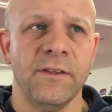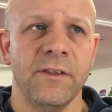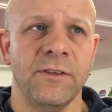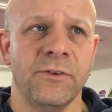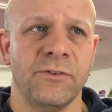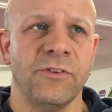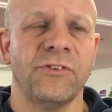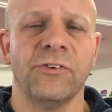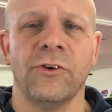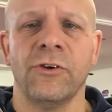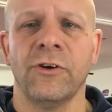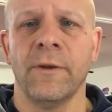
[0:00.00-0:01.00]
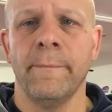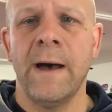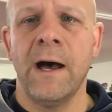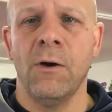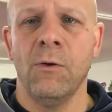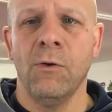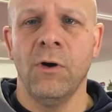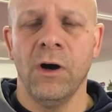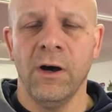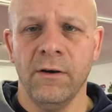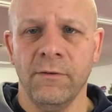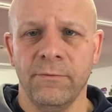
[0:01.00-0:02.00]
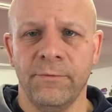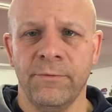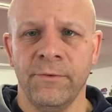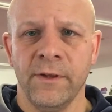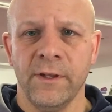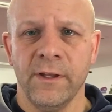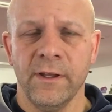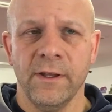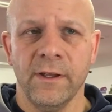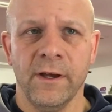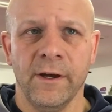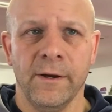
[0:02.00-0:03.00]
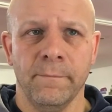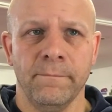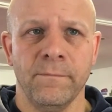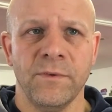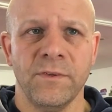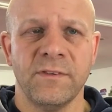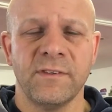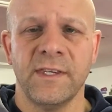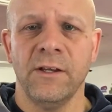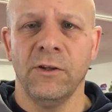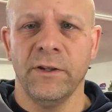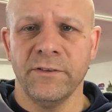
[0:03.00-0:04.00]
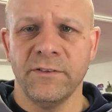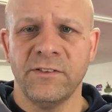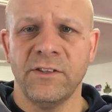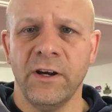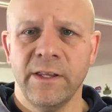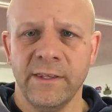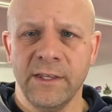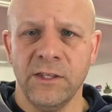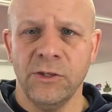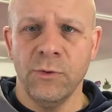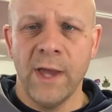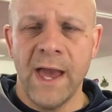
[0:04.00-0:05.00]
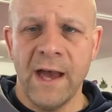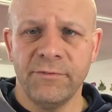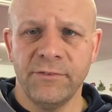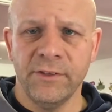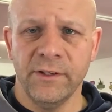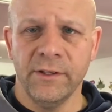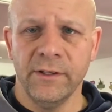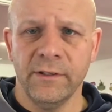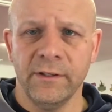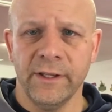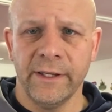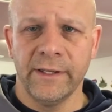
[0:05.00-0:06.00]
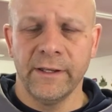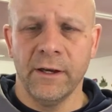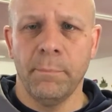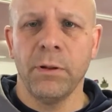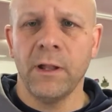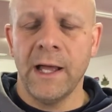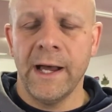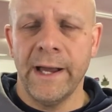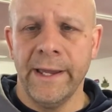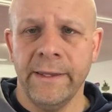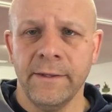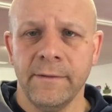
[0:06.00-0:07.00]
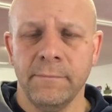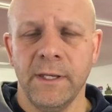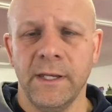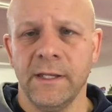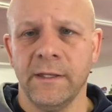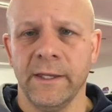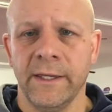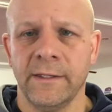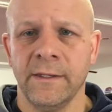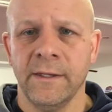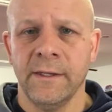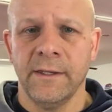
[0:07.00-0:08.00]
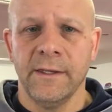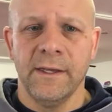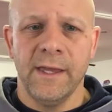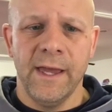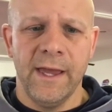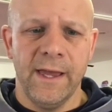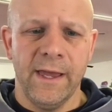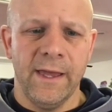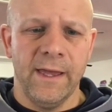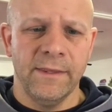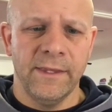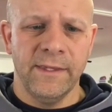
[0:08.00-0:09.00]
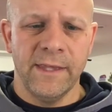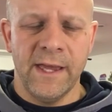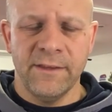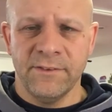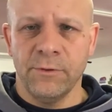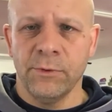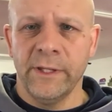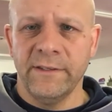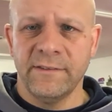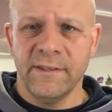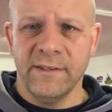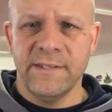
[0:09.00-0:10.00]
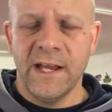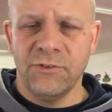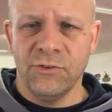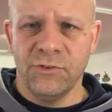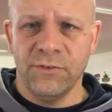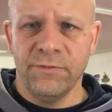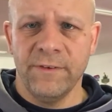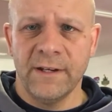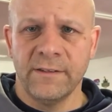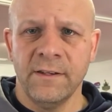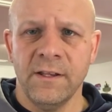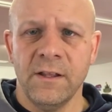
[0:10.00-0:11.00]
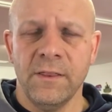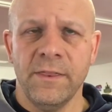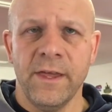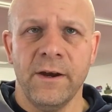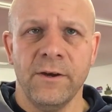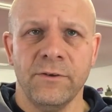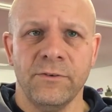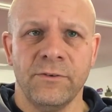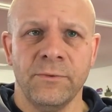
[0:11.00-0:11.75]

there's a certain amount of skill and study that you have to like apply, meaning like as it relates to the Tetris effect, there